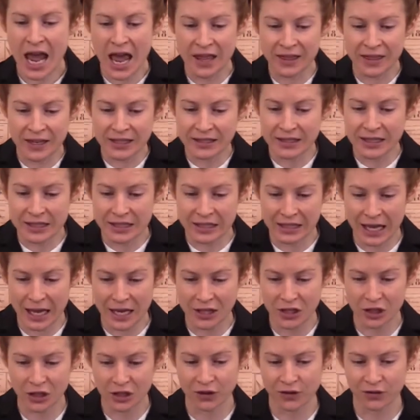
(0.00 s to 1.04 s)
and this has
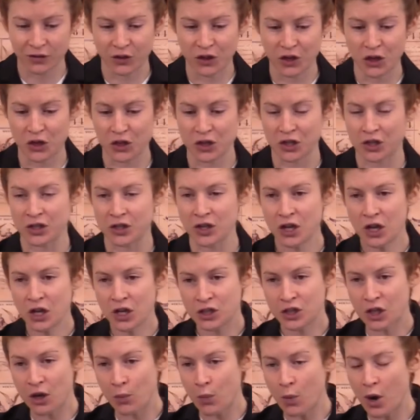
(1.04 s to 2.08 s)
led to confusion.
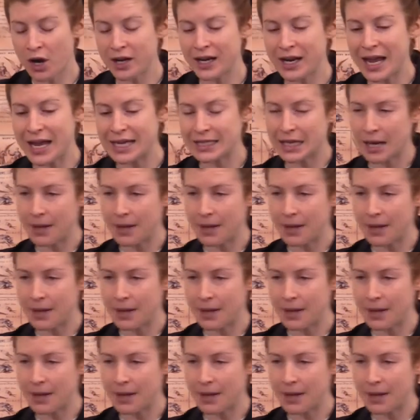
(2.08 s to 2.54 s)
So what